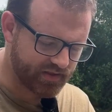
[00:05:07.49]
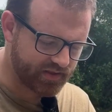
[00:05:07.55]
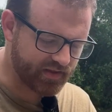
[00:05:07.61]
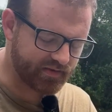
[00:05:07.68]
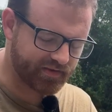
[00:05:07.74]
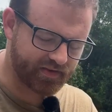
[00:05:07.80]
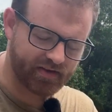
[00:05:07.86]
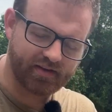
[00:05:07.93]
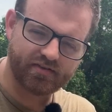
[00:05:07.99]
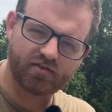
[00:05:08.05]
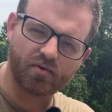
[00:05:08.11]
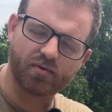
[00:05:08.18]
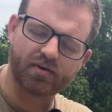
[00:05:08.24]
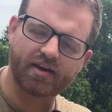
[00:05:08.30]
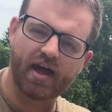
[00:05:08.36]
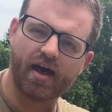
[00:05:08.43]
this is
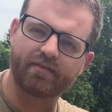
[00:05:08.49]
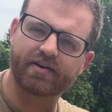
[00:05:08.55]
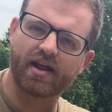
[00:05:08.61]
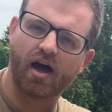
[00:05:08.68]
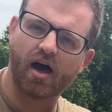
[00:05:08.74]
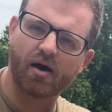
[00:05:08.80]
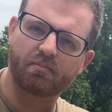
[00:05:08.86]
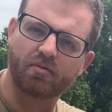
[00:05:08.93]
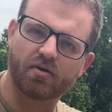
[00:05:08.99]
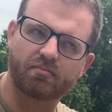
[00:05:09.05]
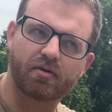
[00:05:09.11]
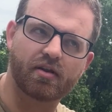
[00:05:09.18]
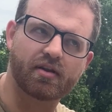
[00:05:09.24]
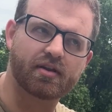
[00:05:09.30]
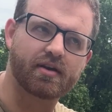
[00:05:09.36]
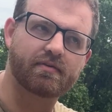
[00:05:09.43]
going to have an upward
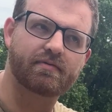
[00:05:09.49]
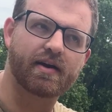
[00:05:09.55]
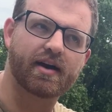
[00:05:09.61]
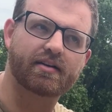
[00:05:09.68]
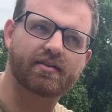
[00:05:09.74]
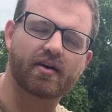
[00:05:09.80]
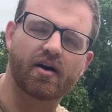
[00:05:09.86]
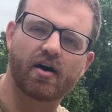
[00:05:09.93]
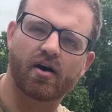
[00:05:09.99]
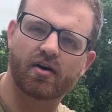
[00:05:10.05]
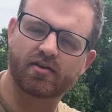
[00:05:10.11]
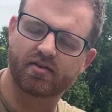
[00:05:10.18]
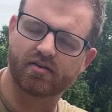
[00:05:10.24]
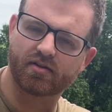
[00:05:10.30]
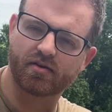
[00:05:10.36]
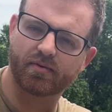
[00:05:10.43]
pulling effect on
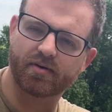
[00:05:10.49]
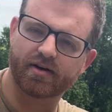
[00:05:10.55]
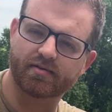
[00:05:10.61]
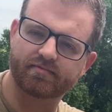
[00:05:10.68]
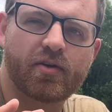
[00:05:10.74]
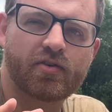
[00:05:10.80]
your lure.